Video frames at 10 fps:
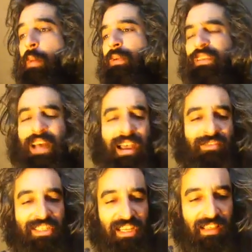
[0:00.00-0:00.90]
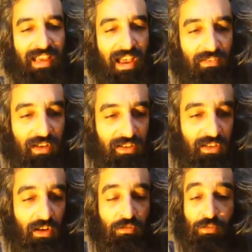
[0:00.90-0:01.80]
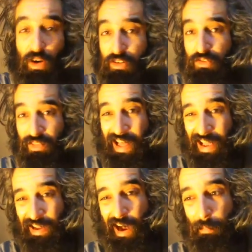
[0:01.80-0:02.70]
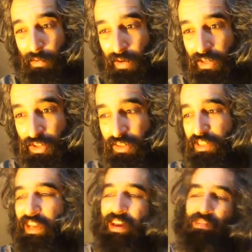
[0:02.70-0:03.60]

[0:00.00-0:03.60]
because I have seen the evidence of false flag operations,